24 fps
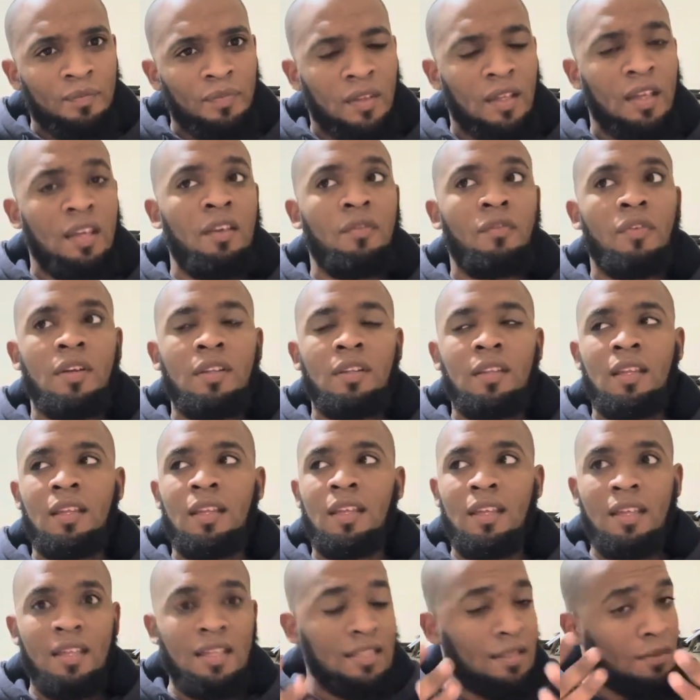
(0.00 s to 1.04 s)
given
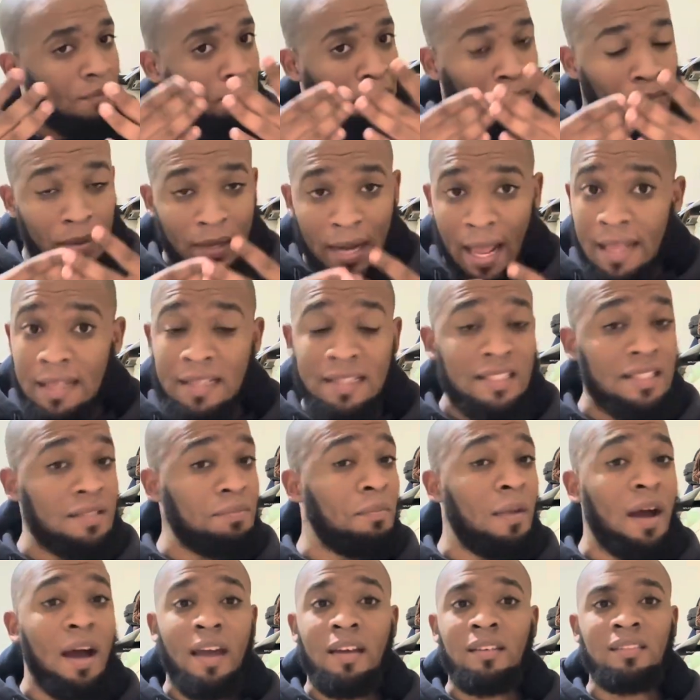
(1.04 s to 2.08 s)
his bright
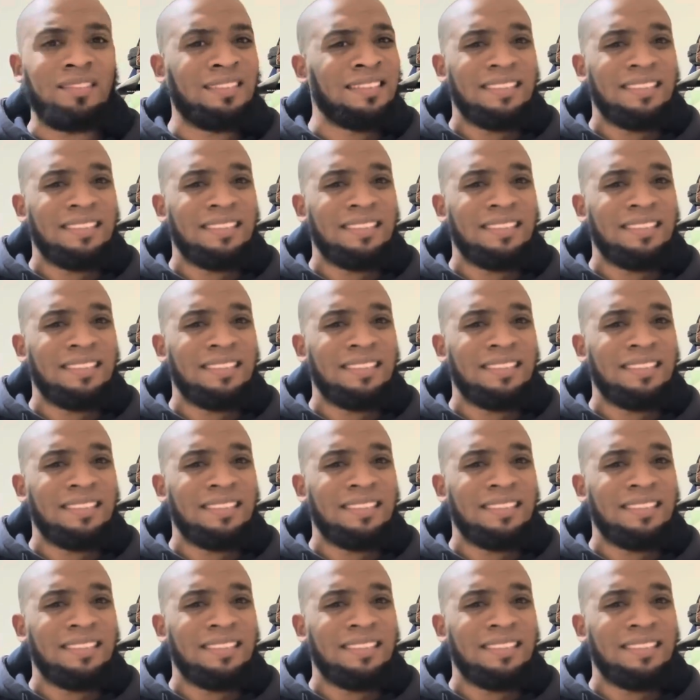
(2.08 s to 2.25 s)
smile.